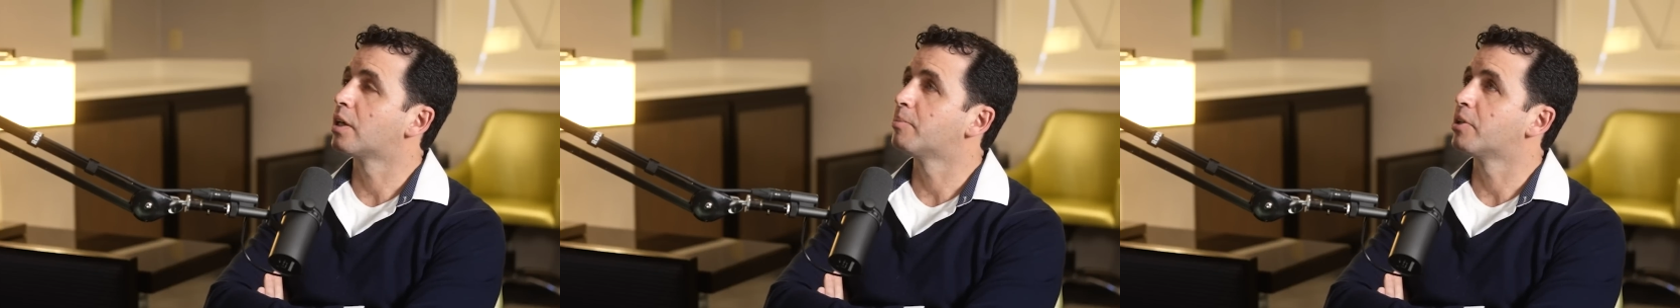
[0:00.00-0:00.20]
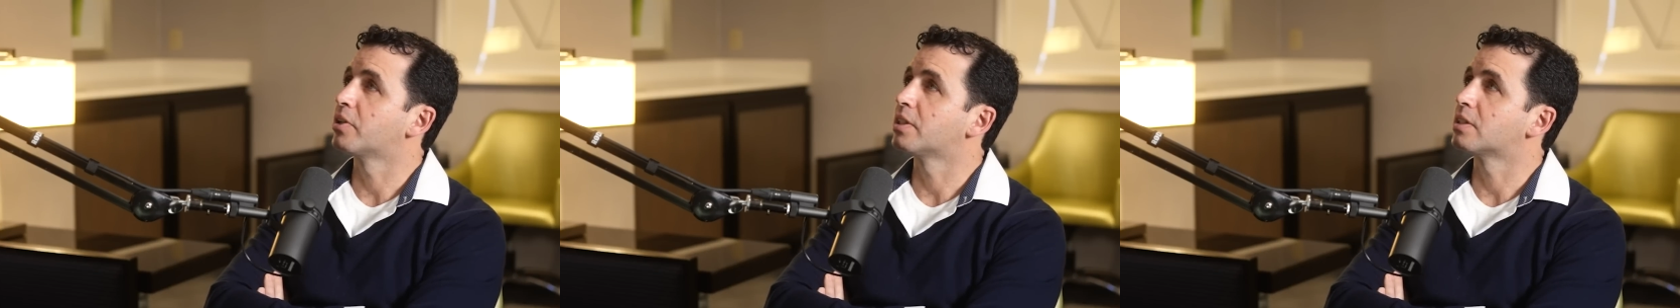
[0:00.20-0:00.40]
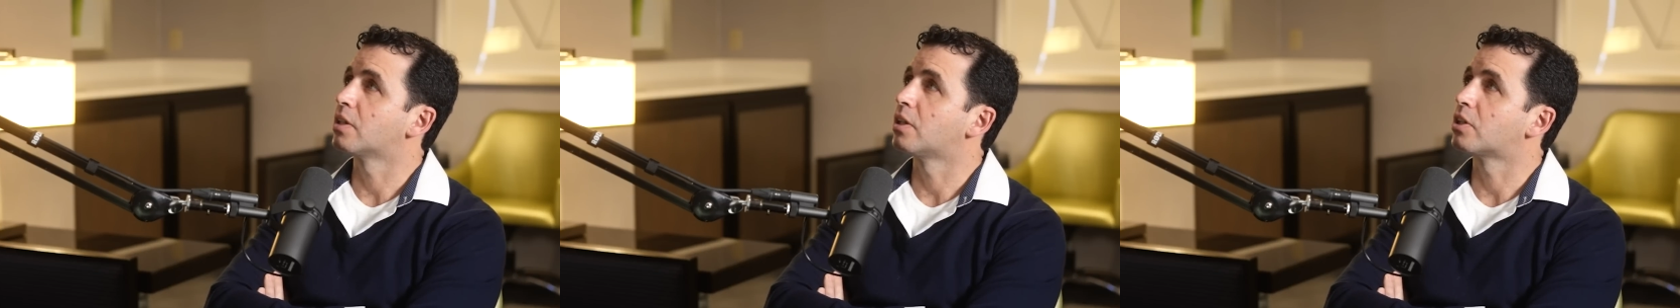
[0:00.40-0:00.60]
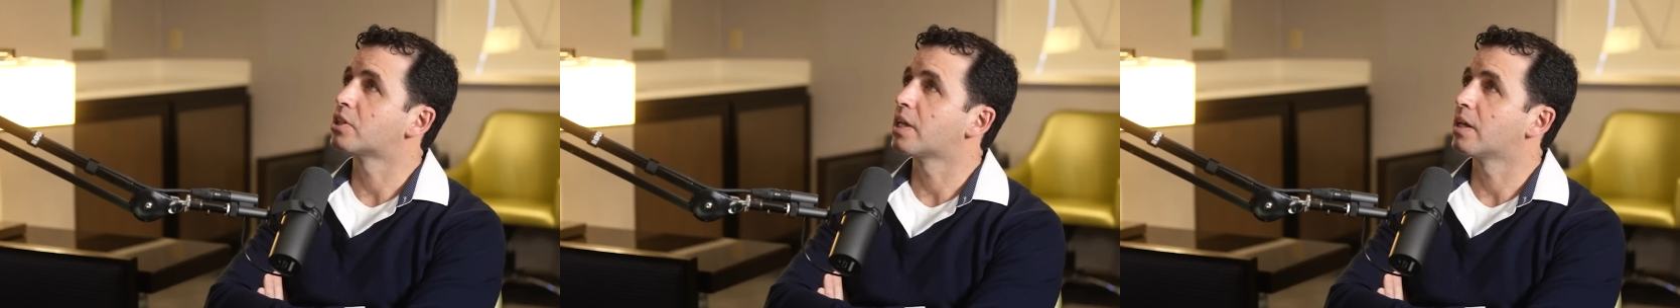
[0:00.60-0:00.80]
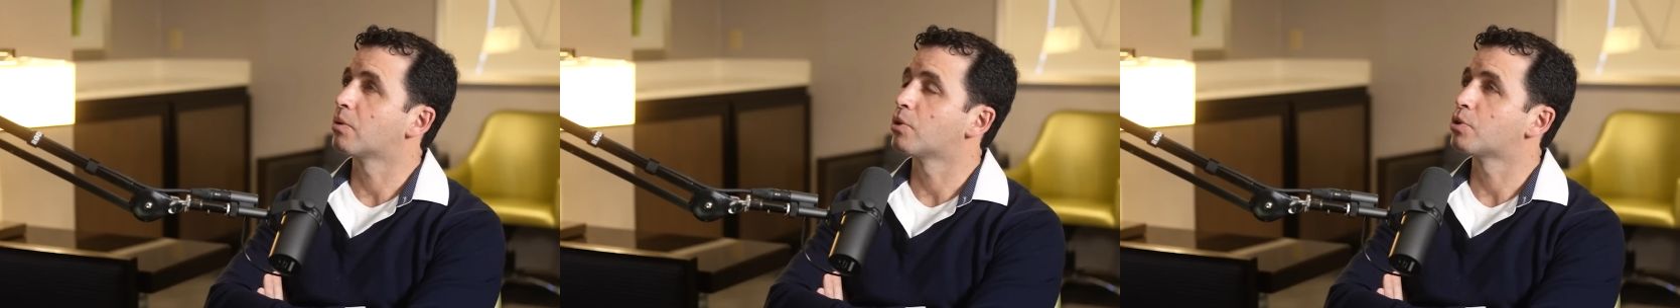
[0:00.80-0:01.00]
about these large
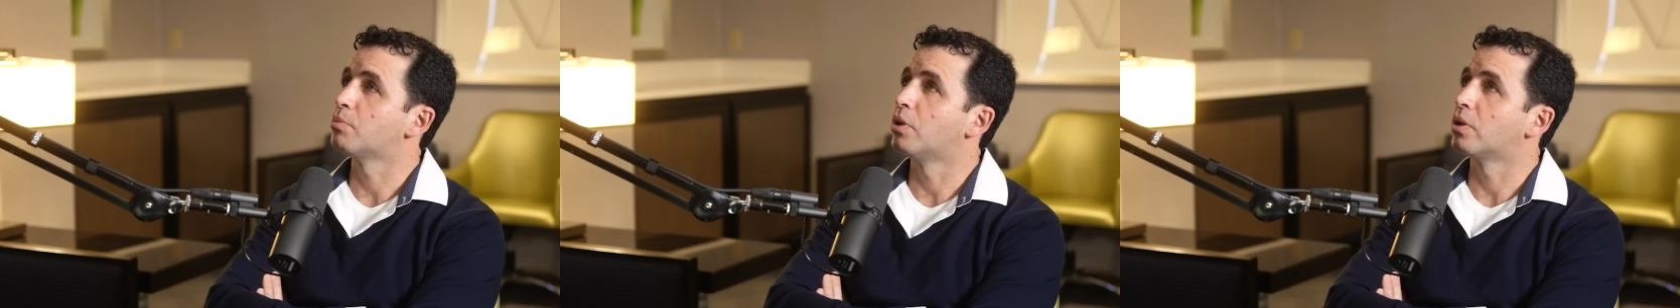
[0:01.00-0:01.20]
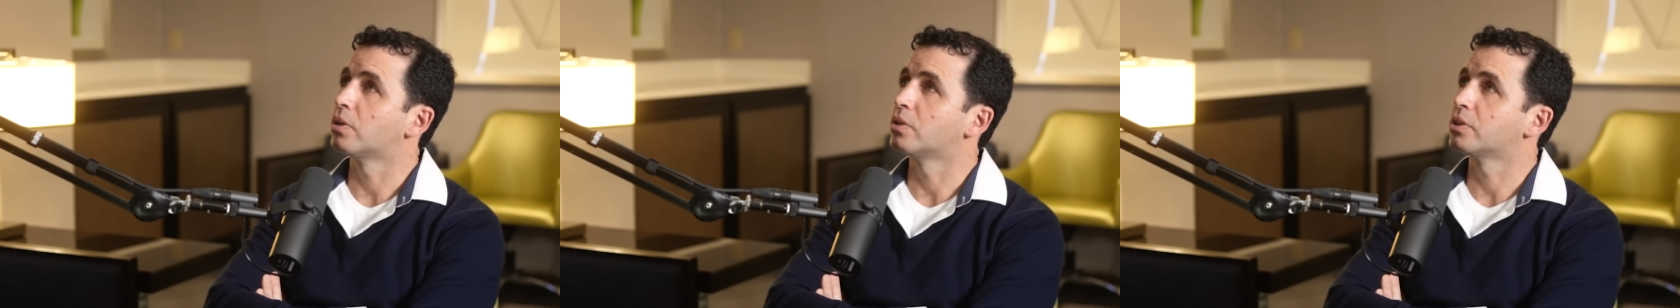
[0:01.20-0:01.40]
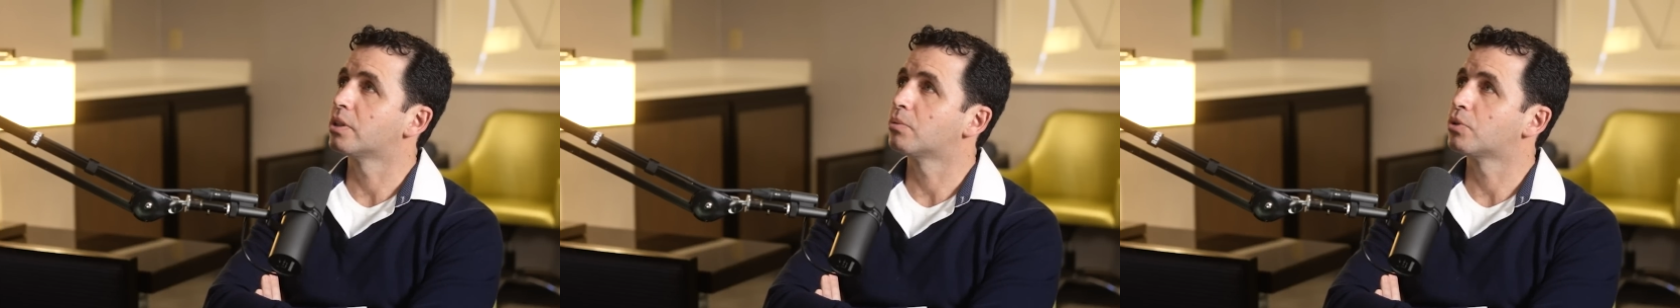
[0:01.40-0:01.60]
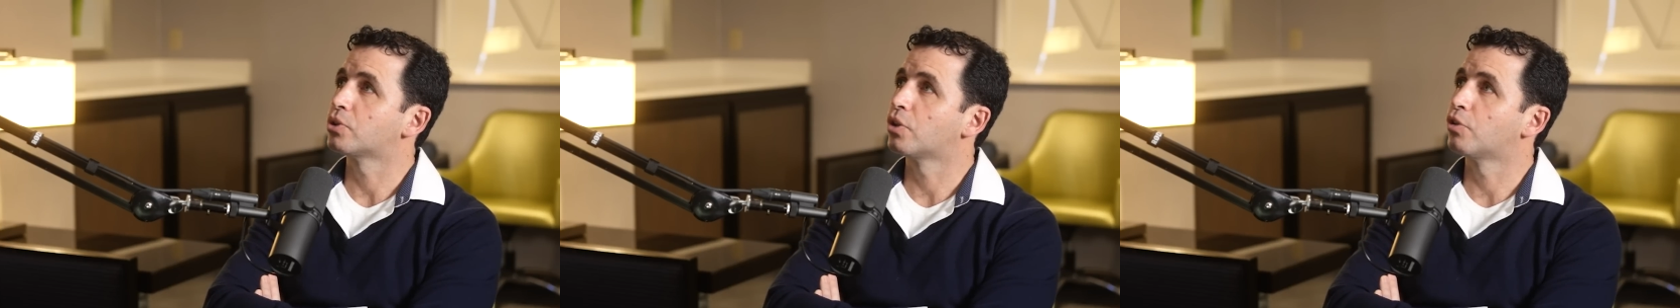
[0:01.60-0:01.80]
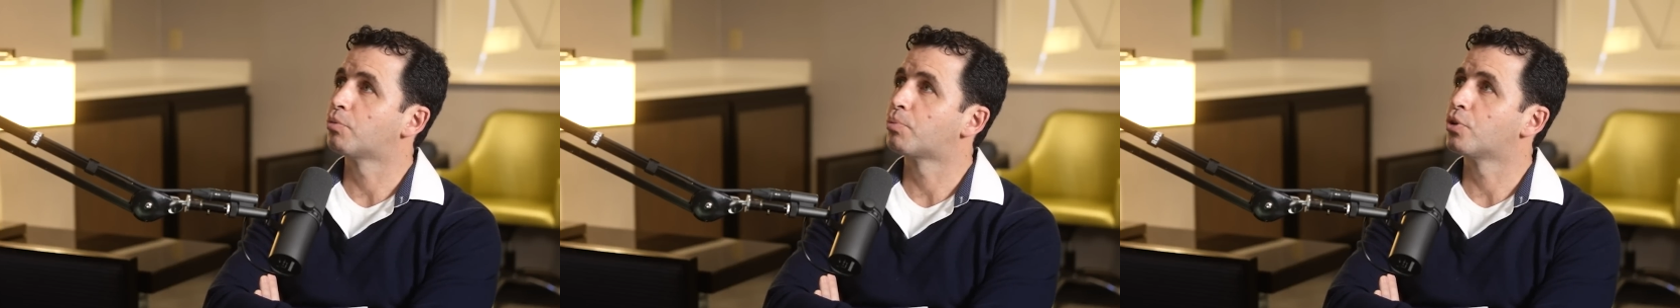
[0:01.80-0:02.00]
language models and we're
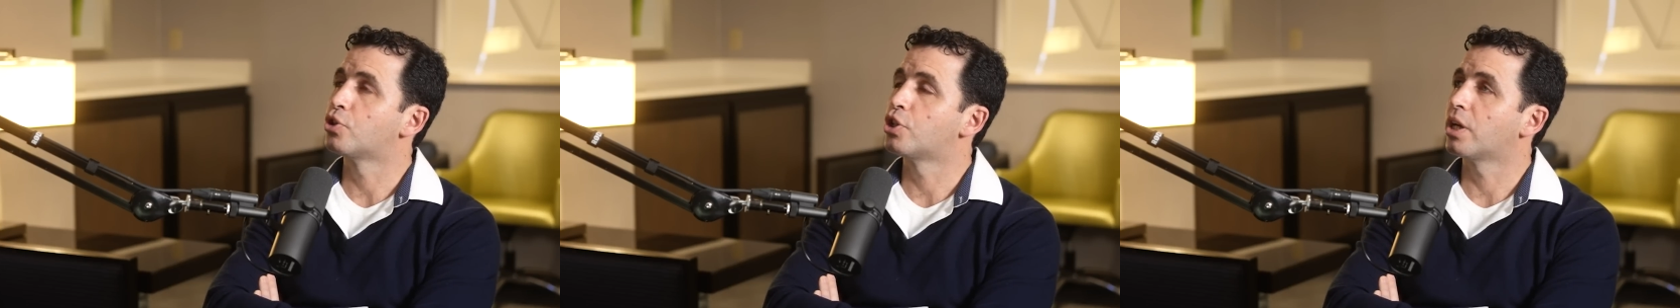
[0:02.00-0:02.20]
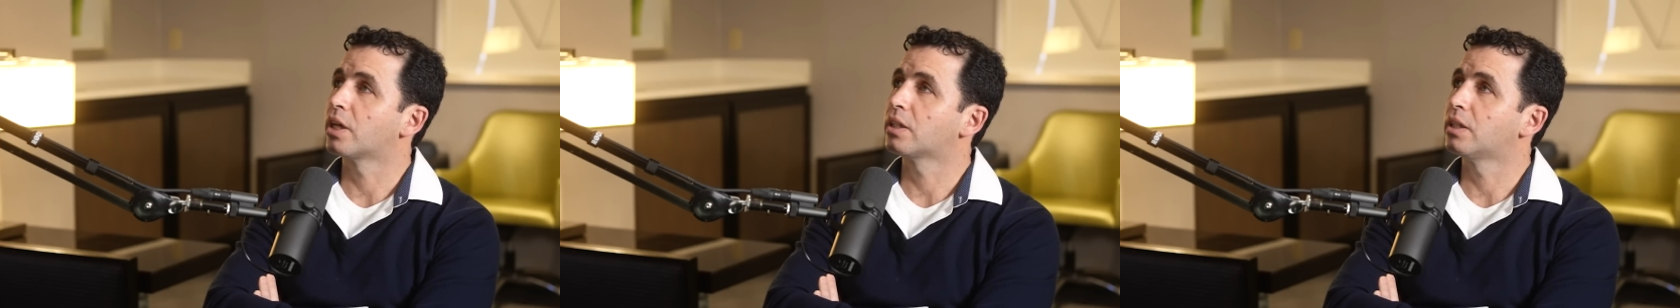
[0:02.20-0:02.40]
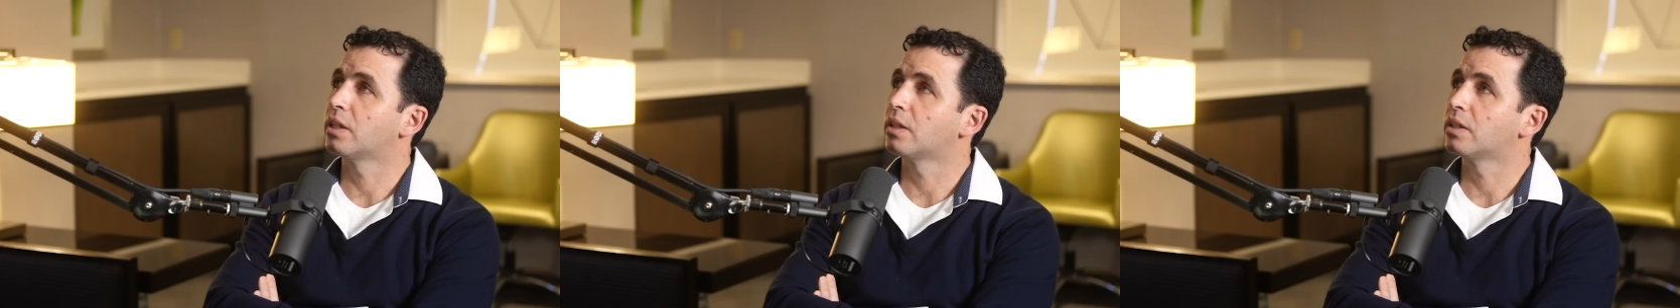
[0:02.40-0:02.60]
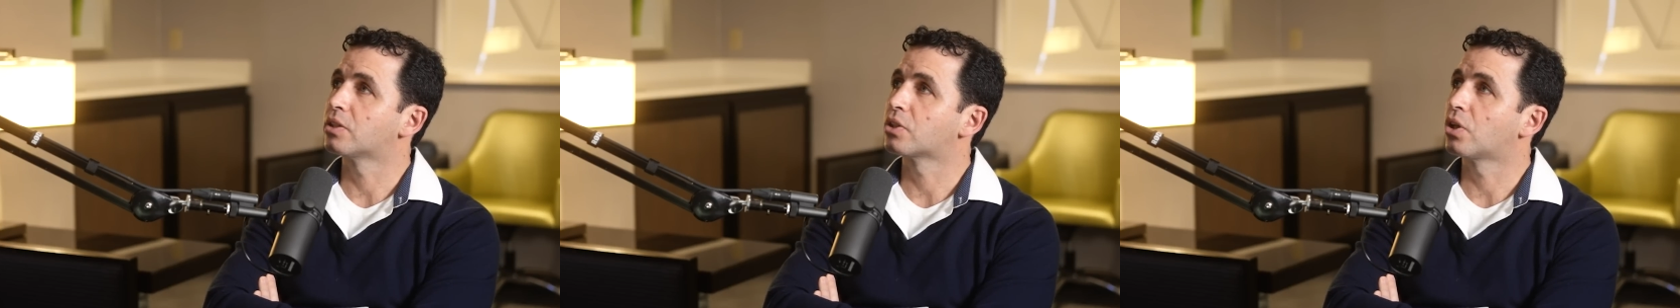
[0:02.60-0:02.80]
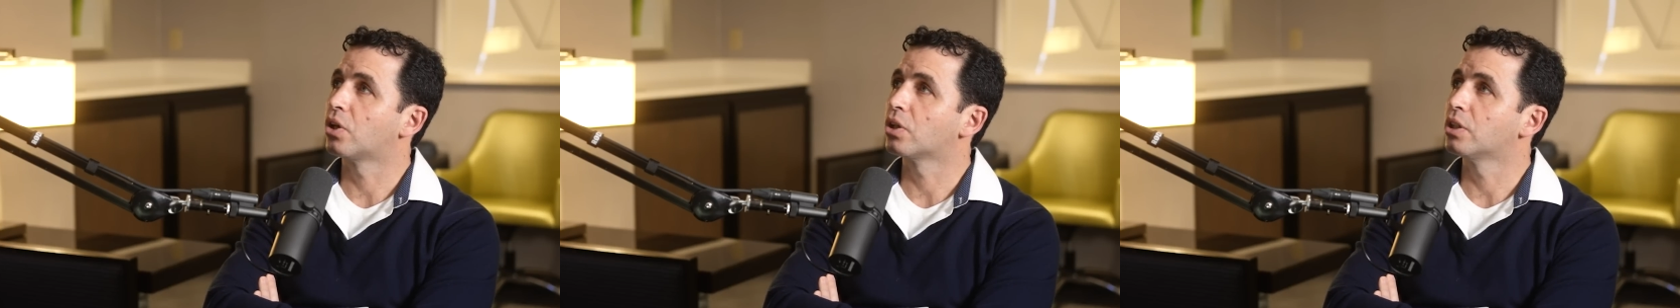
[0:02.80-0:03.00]
sort of projecting these
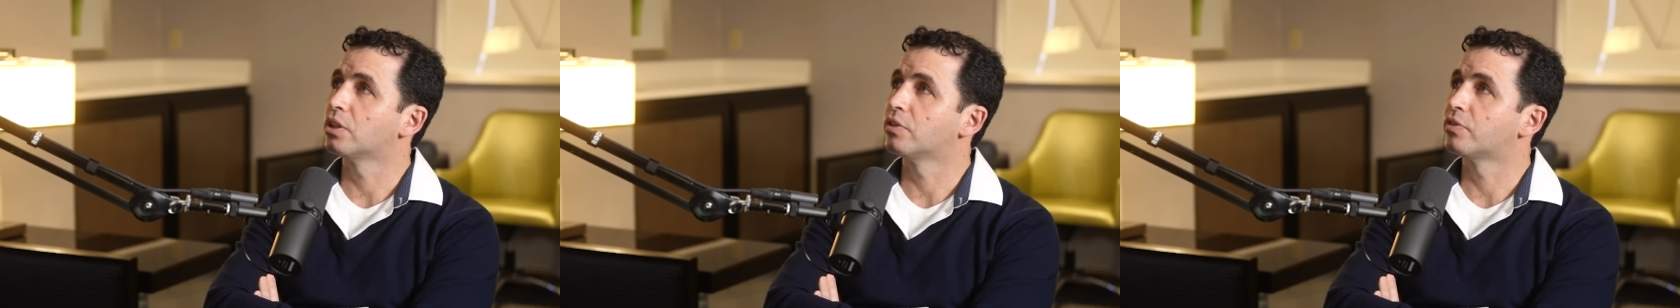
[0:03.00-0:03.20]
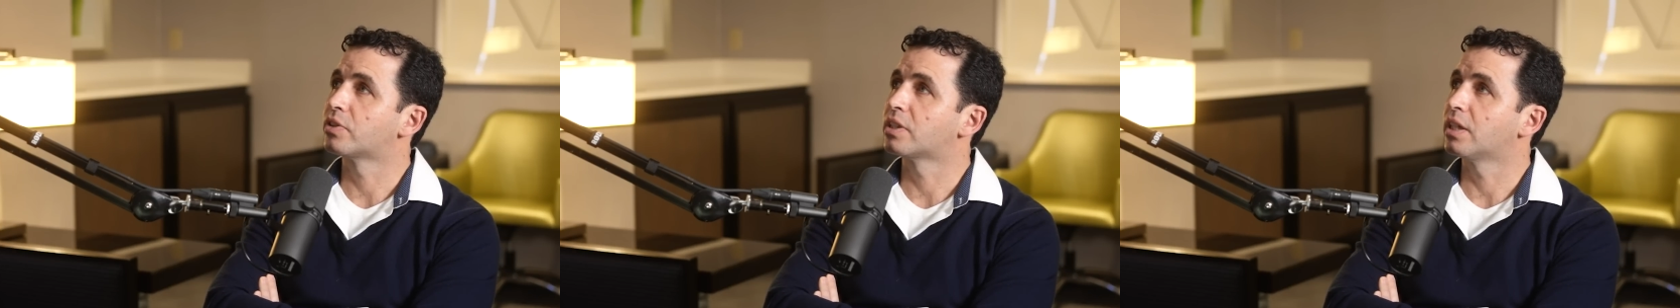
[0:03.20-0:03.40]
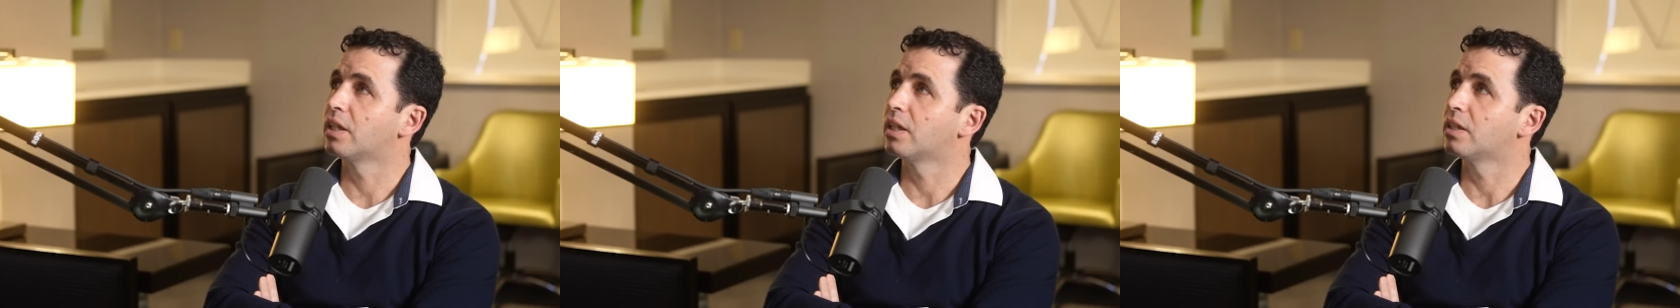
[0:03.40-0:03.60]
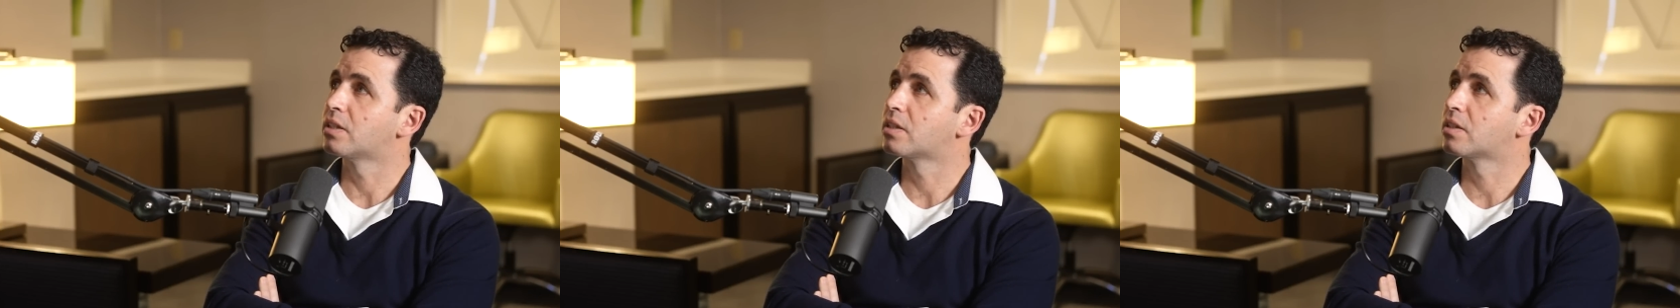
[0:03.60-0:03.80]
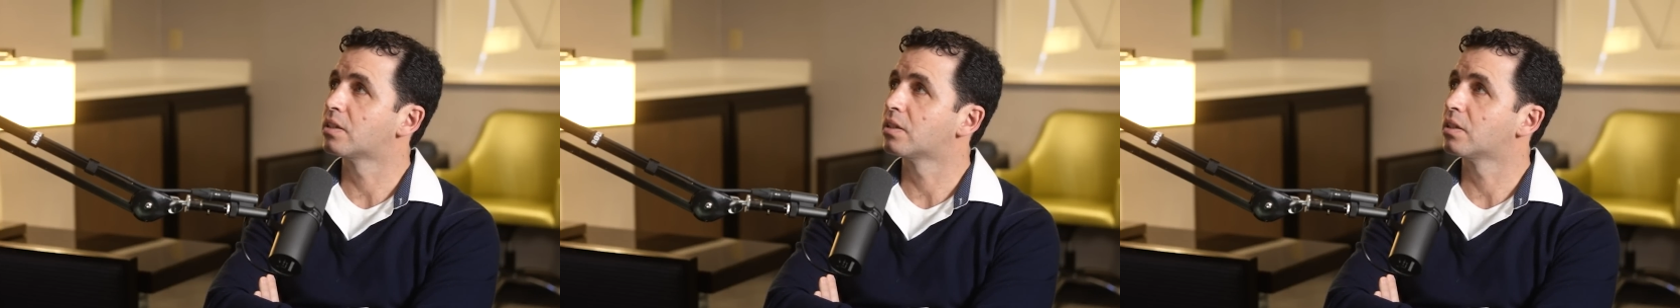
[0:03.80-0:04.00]
cognitive
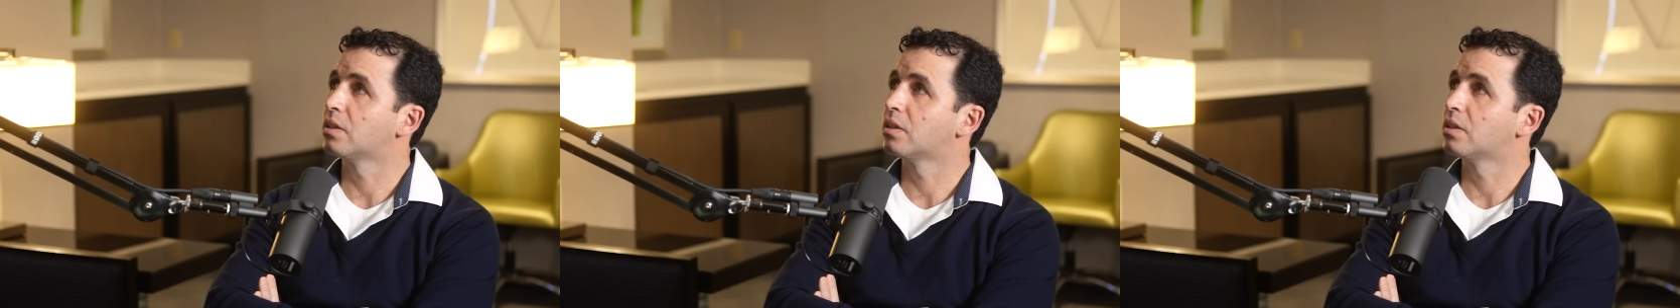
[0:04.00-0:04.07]
states